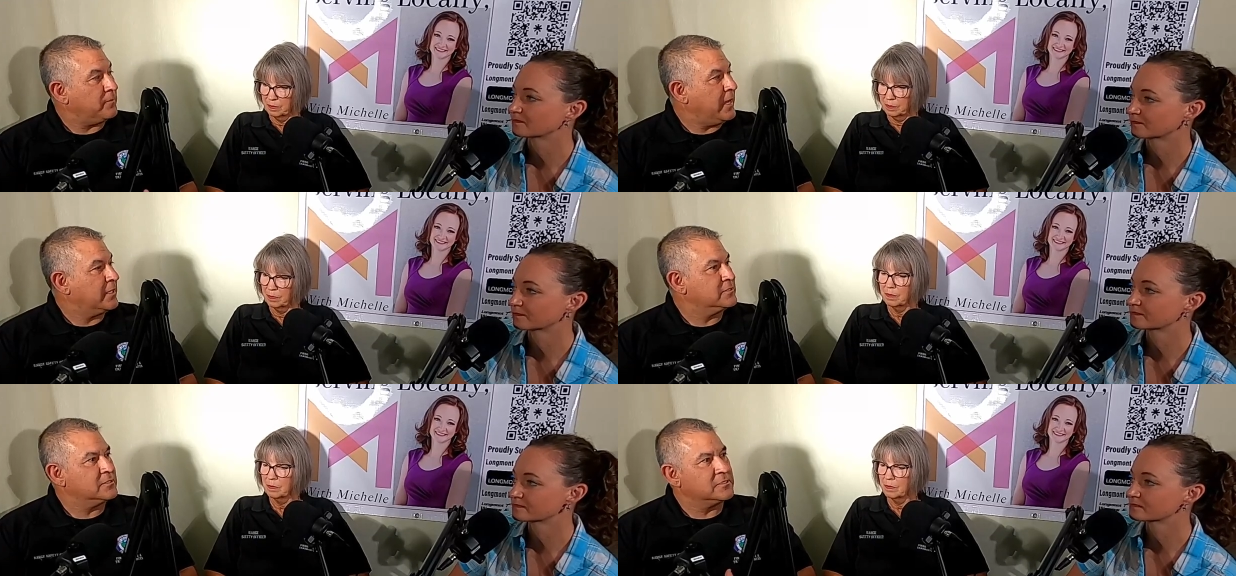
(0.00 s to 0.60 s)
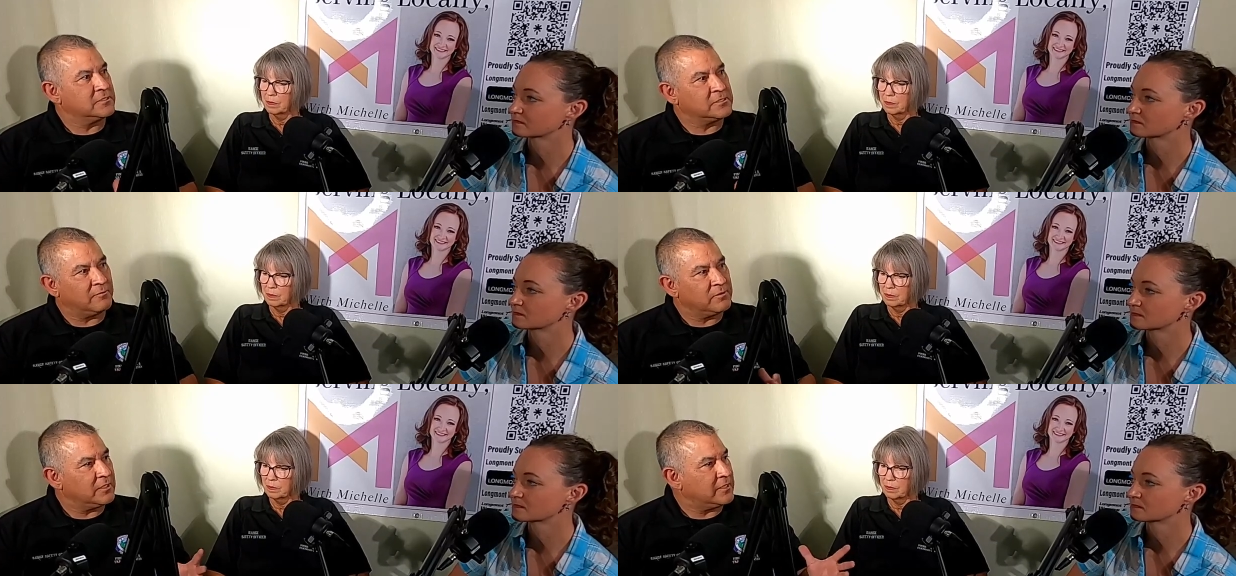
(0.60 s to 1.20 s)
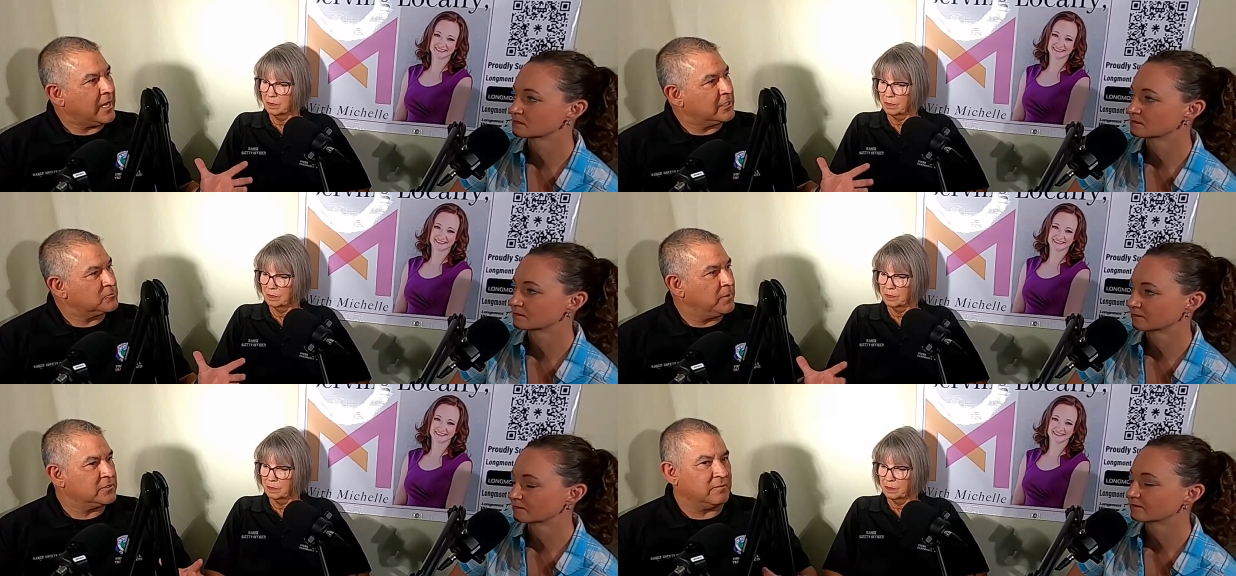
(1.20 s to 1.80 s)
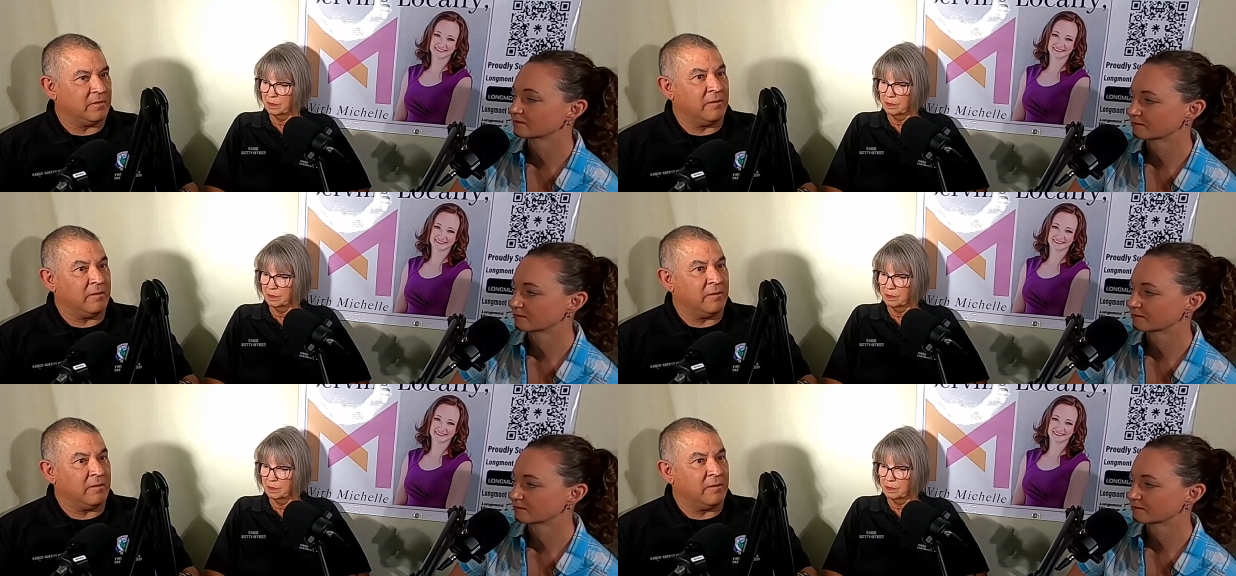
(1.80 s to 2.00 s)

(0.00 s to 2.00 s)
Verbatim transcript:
Speaker 1: the bads, everything, the aspects,